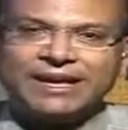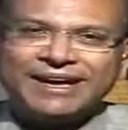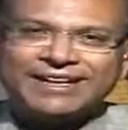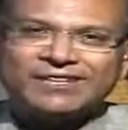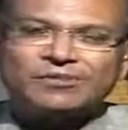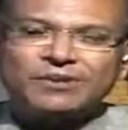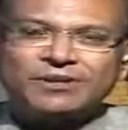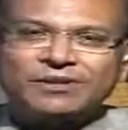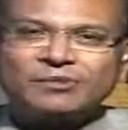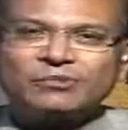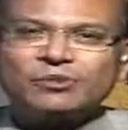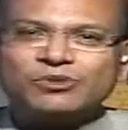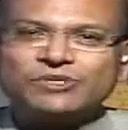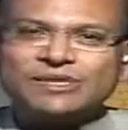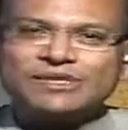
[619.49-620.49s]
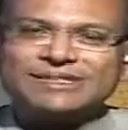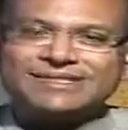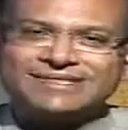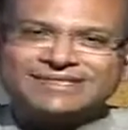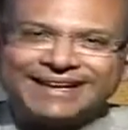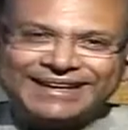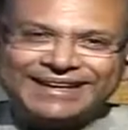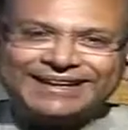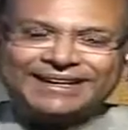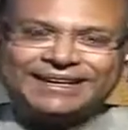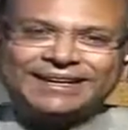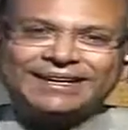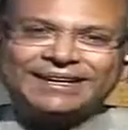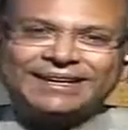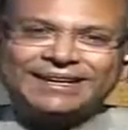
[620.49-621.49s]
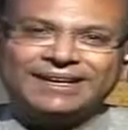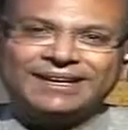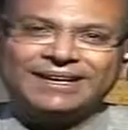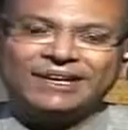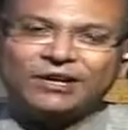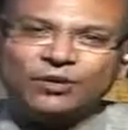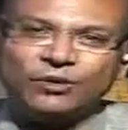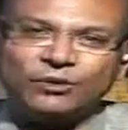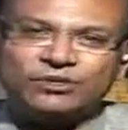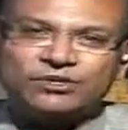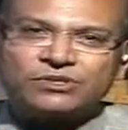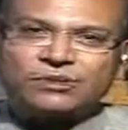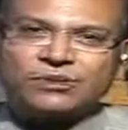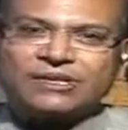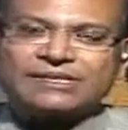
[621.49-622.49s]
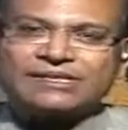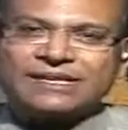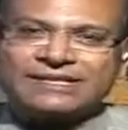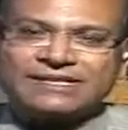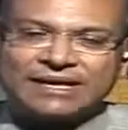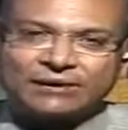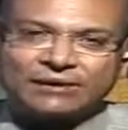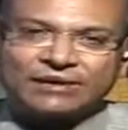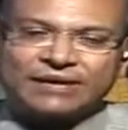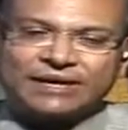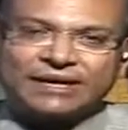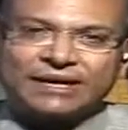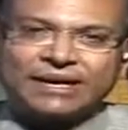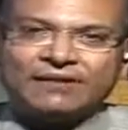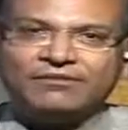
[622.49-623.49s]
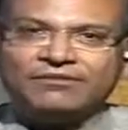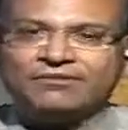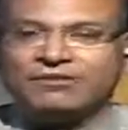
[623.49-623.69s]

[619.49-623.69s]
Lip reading: it's one of the most exciting growth stories that's out there.